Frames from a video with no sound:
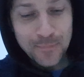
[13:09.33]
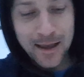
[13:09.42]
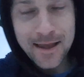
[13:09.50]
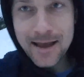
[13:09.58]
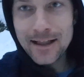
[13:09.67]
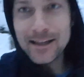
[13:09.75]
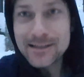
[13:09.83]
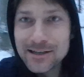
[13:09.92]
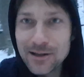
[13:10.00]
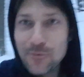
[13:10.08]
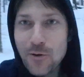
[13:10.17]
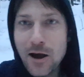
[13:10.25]
listen to the
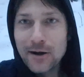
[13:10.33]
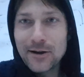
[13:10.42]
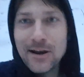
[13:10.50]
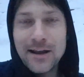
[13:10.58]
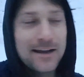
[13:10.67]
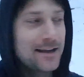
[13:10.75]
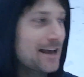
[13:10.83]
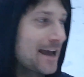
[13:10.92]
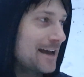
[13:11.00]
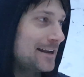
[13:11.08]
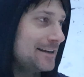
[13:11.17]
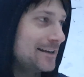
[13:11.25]
water, and
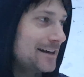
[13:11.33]
uh,